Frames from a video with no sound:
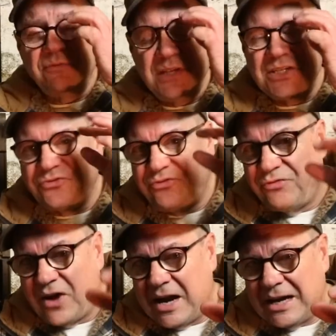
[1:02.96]
of these
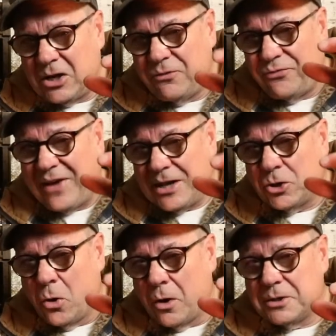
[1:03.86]
fat, fat
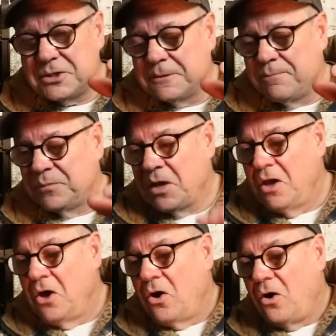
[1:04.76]
corks
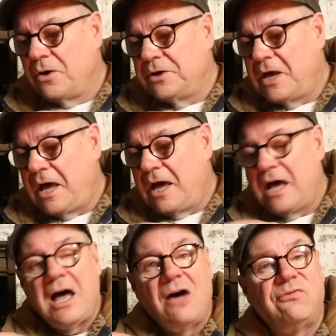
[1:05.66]
on
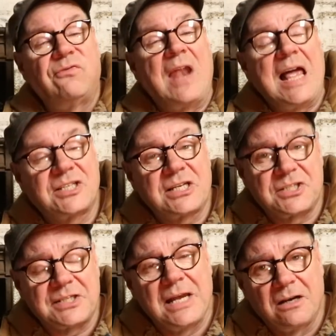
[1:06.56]
a, a flask
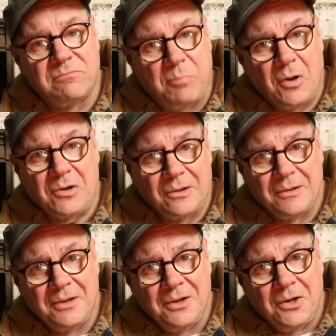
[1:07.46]
style of bottle
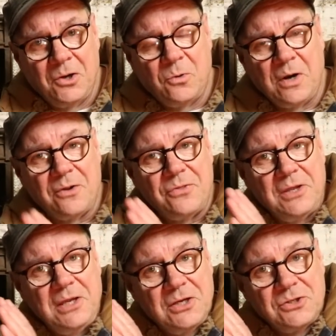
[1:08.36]
where
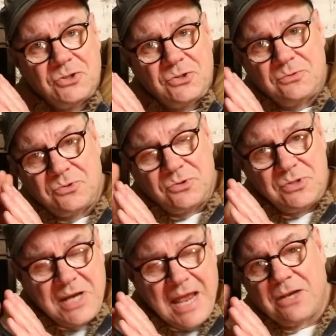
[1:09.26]
the
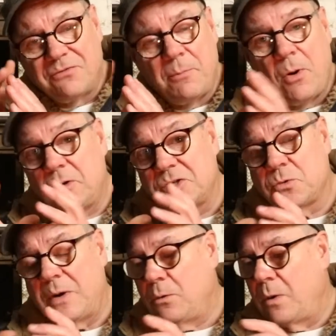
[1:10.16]
neck of the bottle is
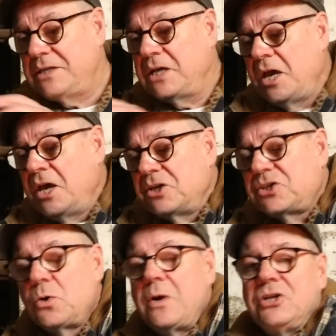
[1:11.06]
quite wide.
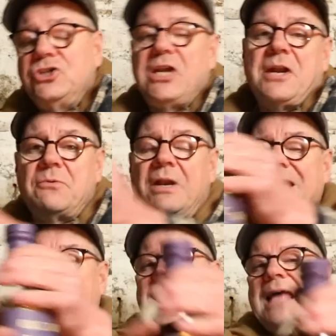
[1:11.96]
So
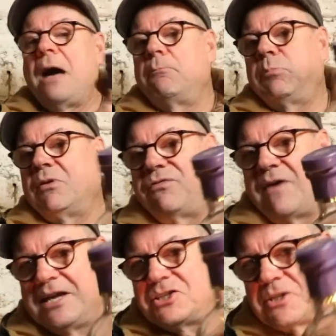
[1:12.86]
generally it
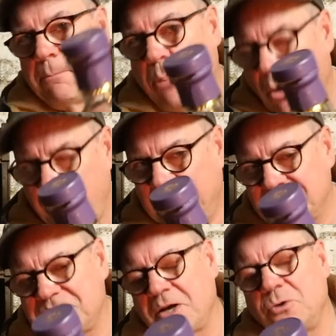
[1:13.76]
amplifies the
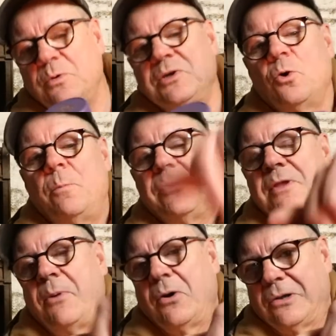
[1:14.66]
popping sound when you open
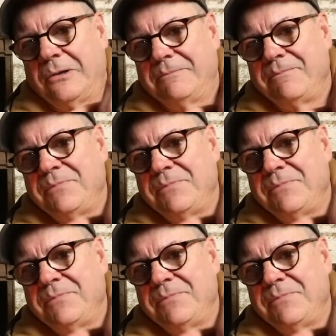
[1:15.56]
the bottle